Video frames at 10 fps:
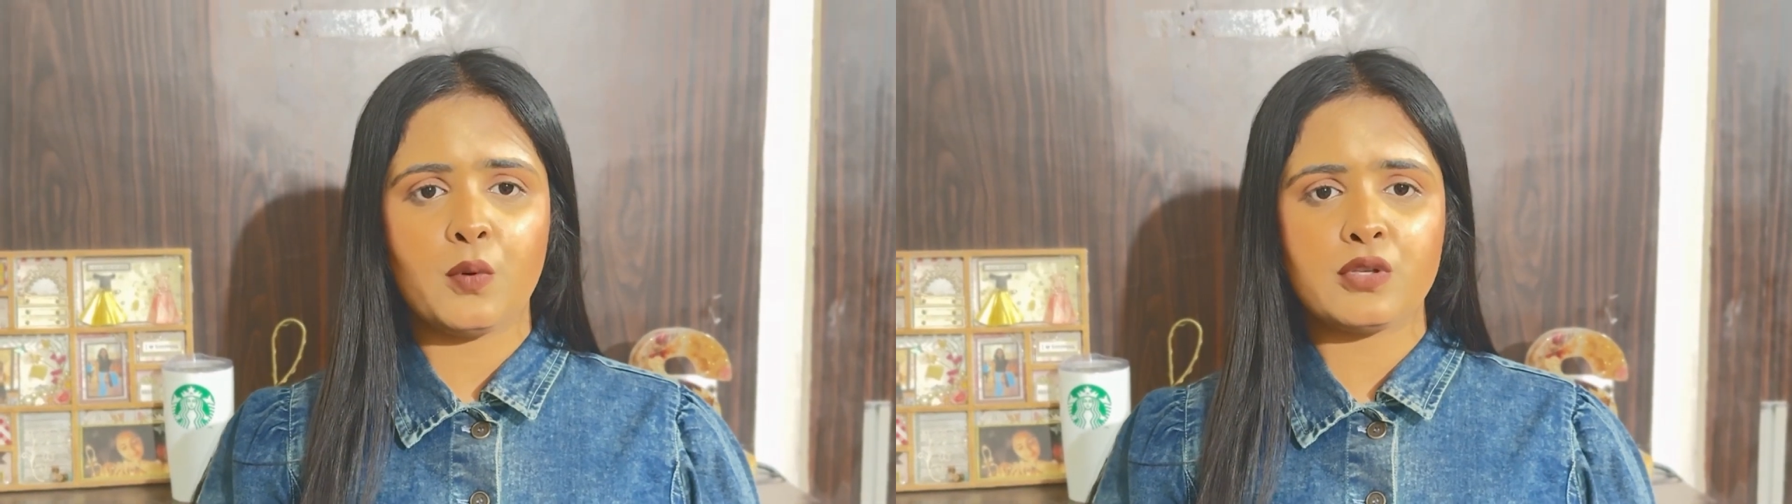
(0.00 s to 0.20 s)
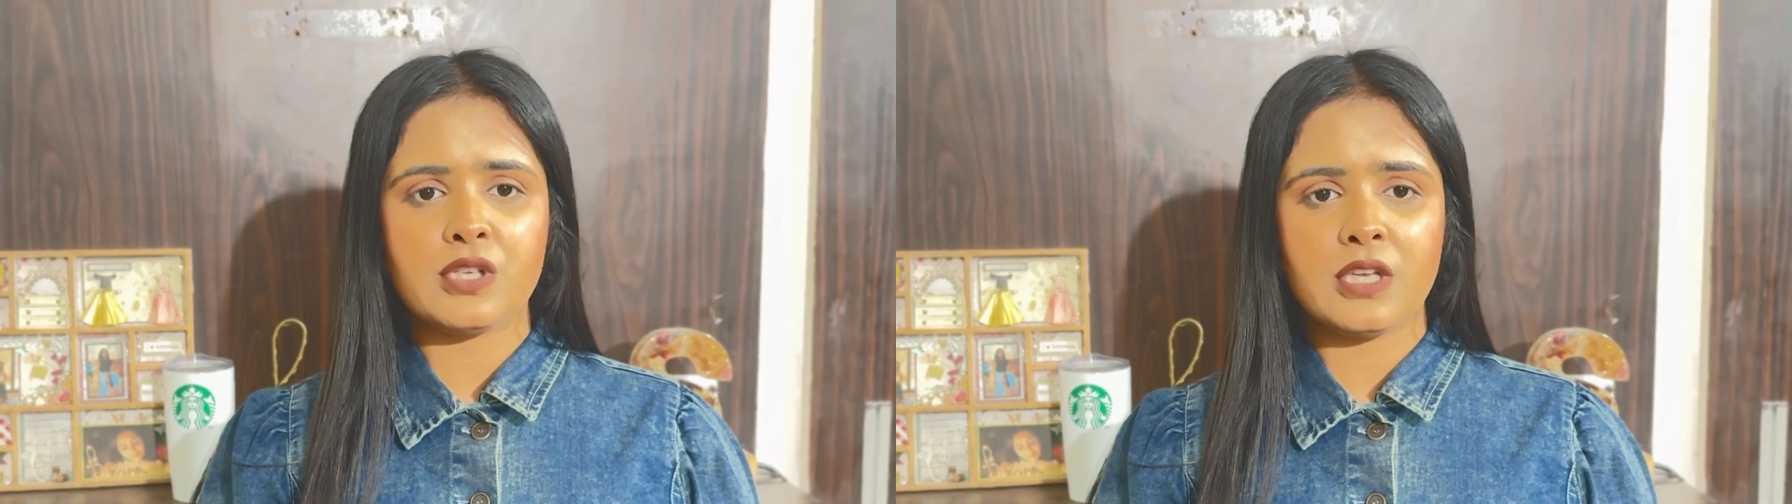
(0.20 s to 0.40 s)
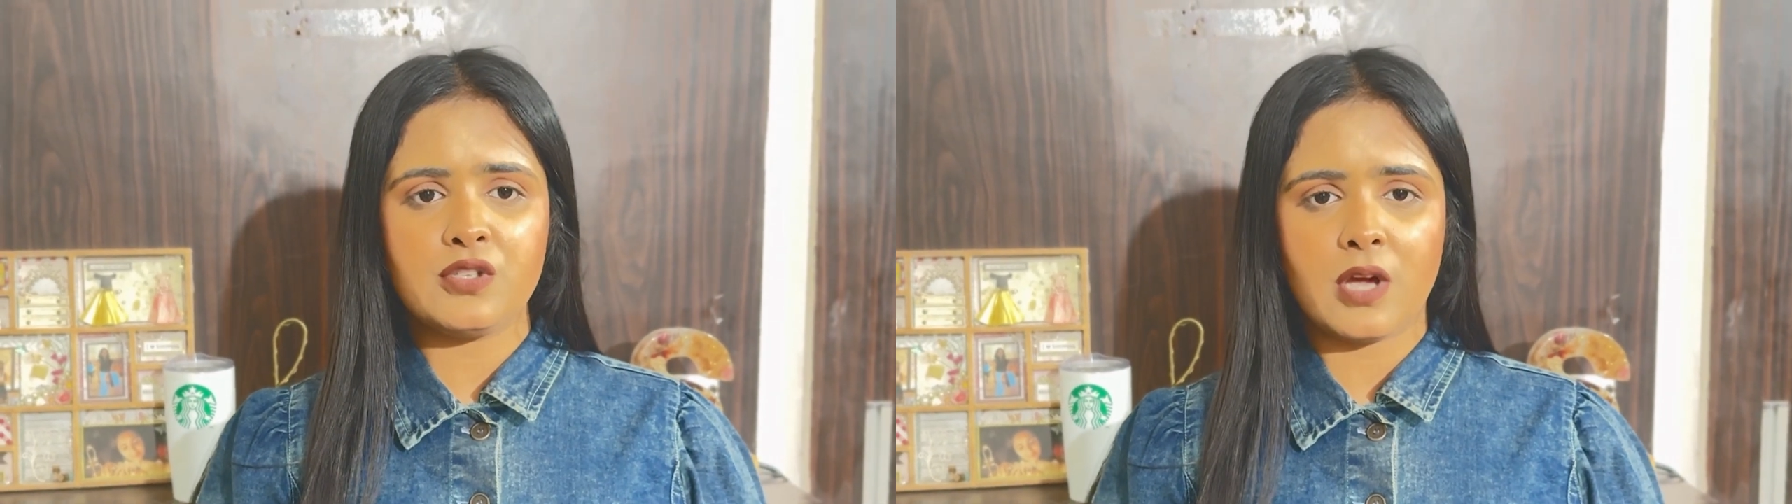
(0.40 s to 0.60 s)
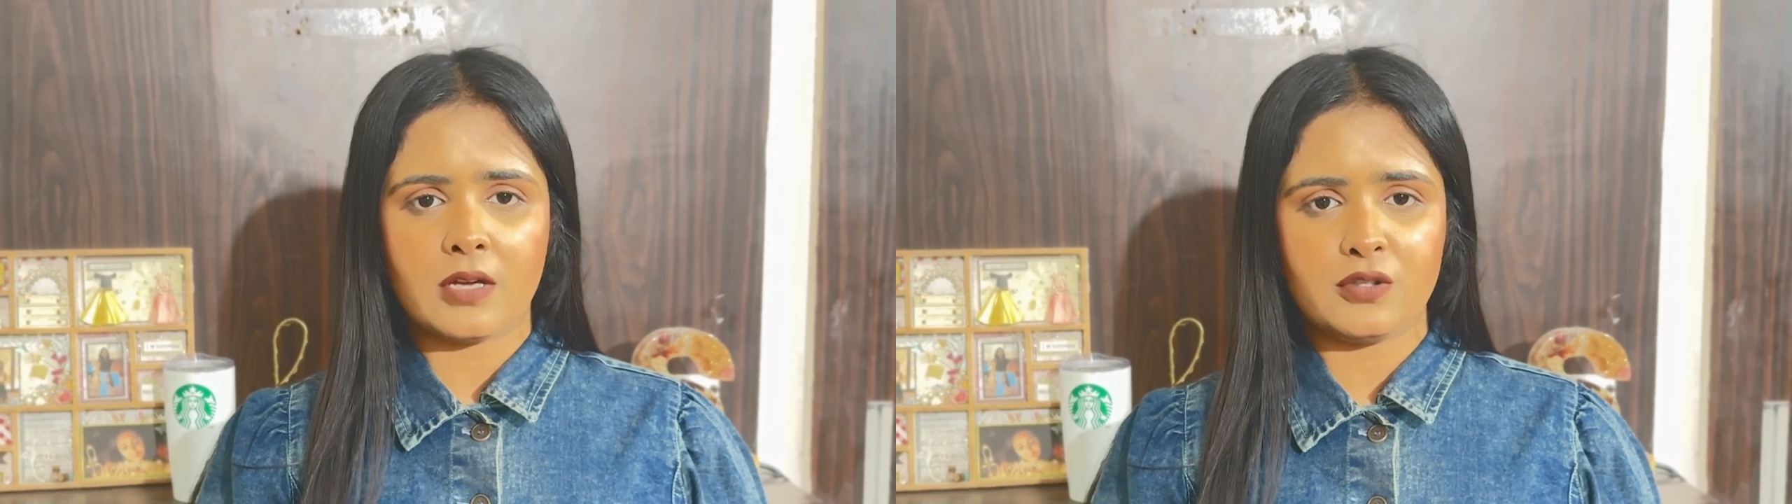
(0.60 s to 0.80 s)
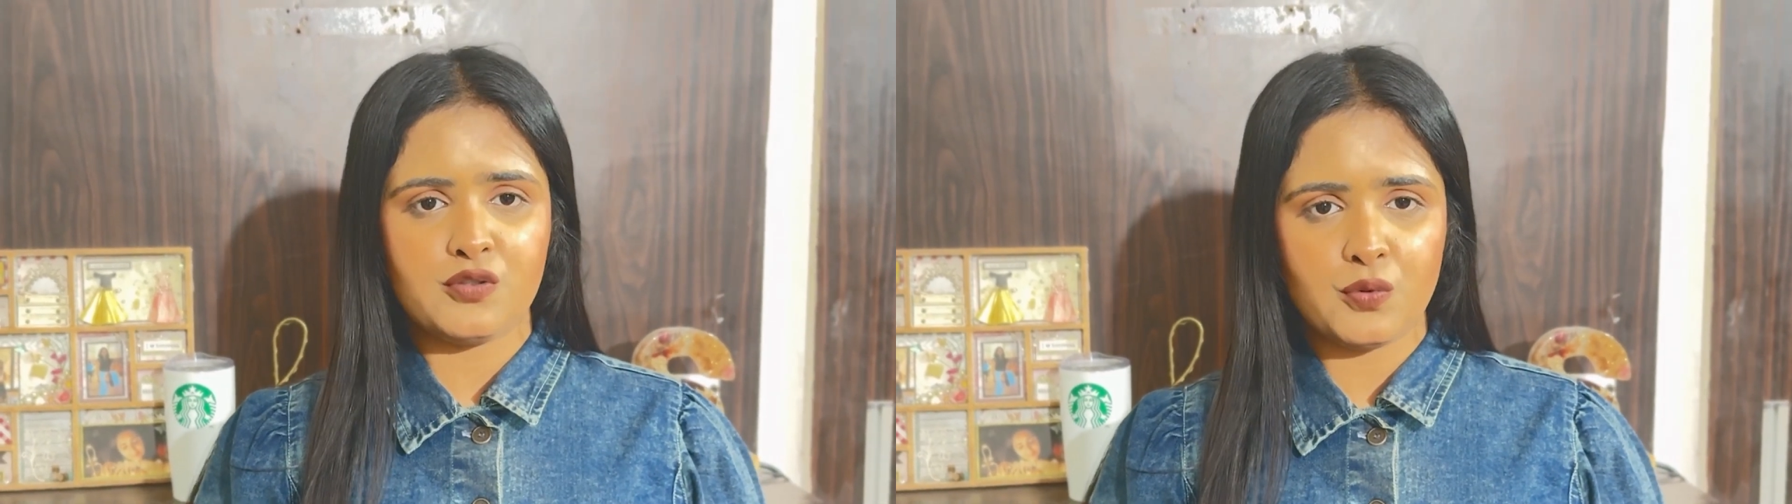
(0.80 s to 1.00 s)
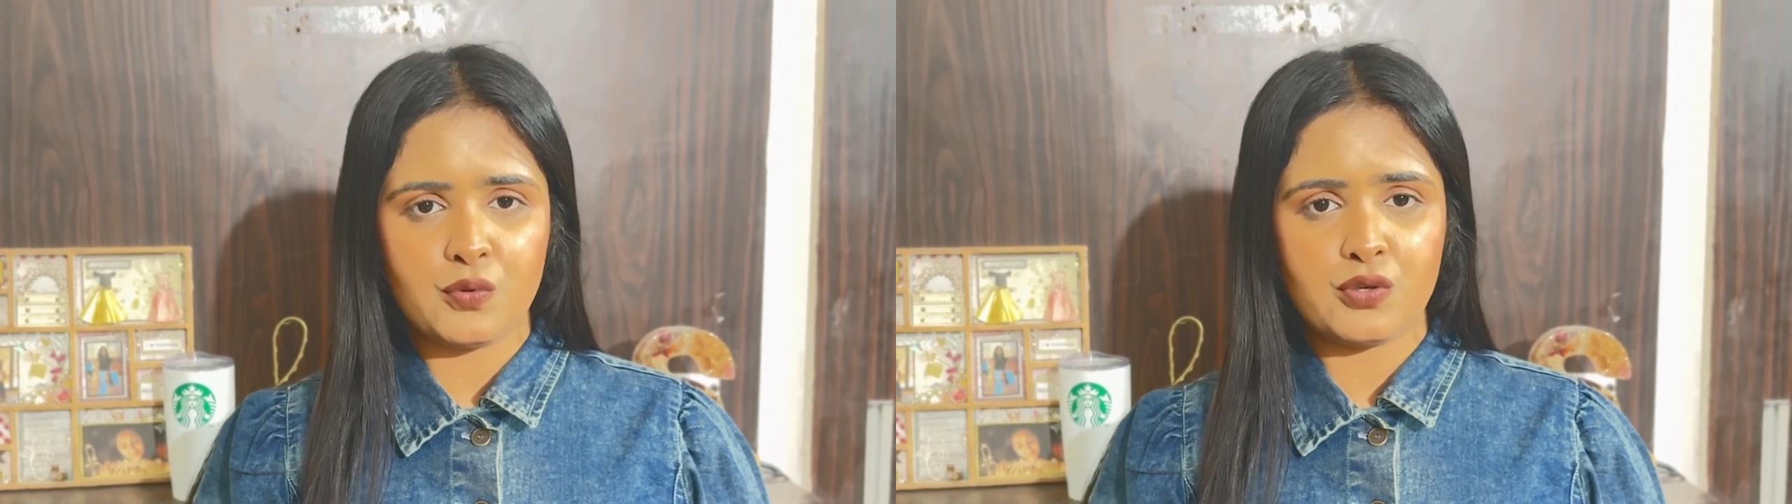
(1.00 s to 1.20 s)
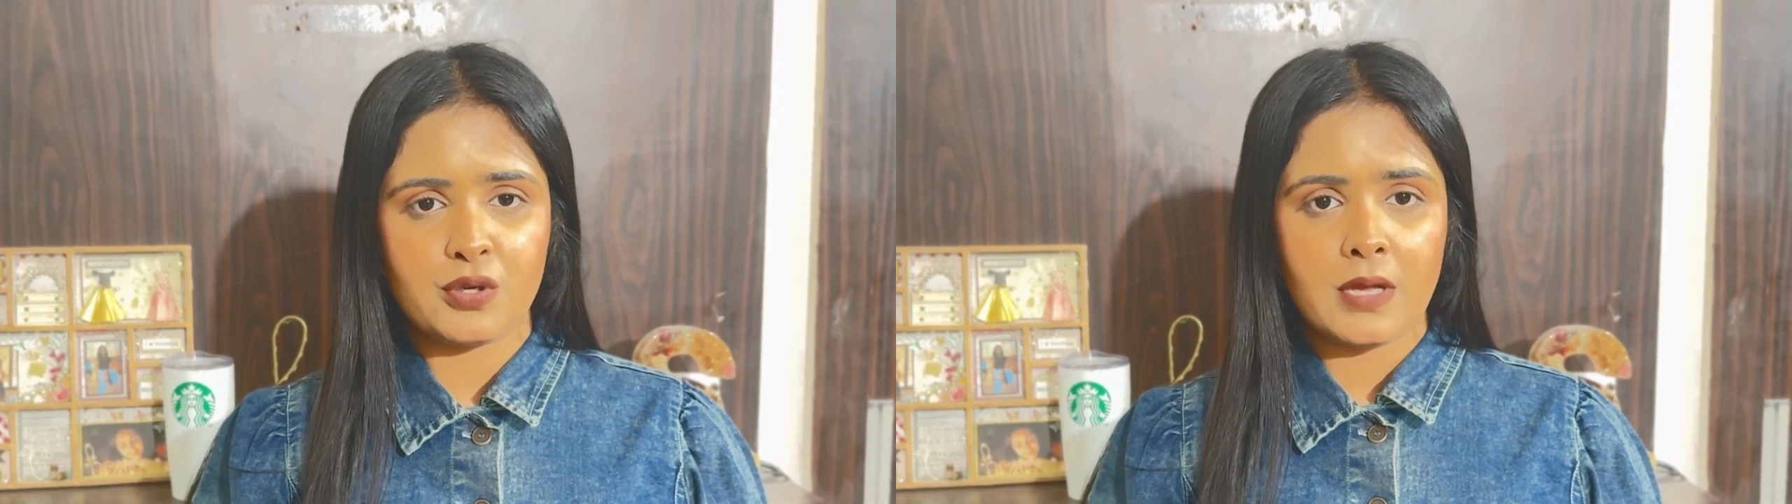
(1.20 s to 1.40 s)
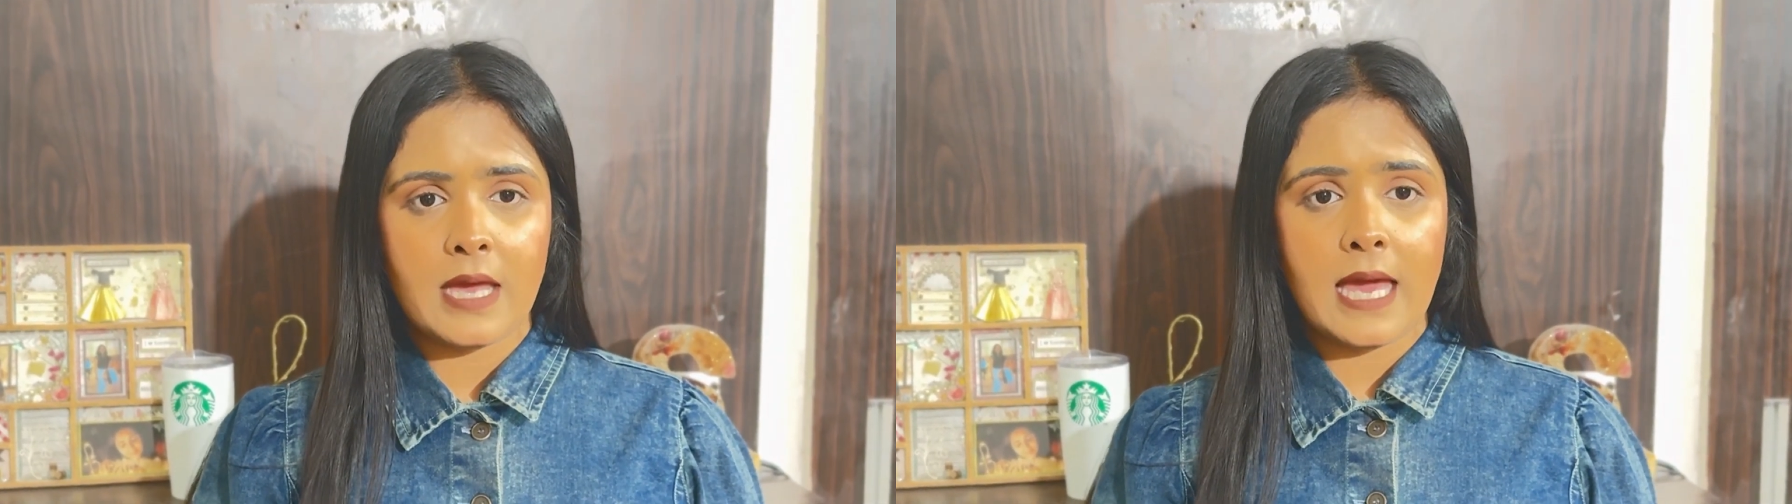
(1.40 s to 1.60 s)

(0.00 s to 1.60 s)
watching JagranJosh.